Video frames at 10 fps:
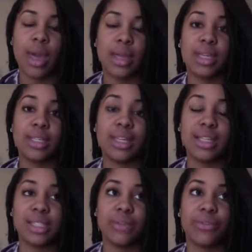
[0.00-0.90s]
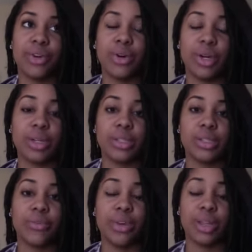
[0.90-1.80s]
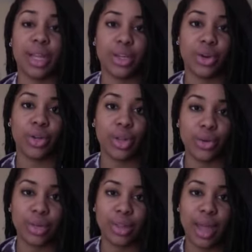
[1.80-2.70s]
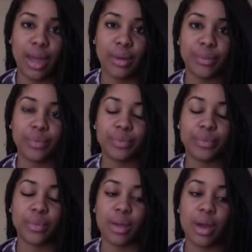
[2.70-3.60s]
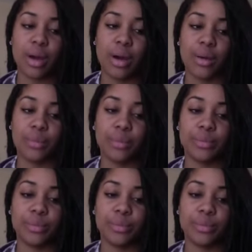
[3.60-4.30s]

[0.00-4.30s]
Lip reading: and it doesn't feel good to feel like you're alone in that. Um,